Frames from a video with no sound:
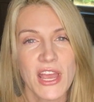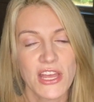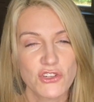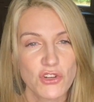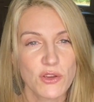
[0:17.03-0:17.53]

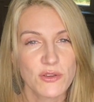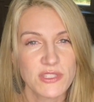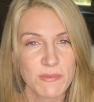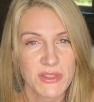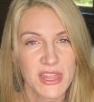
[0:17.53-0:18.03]
and show you
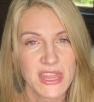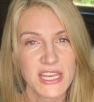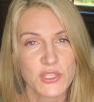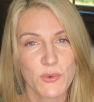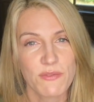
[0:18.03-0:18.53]
some of the
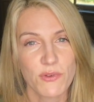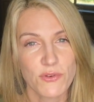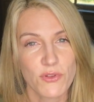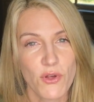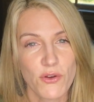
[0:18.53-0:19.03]
things we've
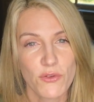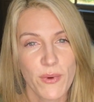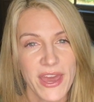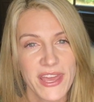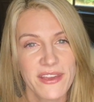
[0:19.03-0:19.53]
learned along the
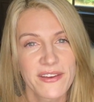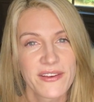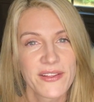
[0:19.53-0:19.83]
way.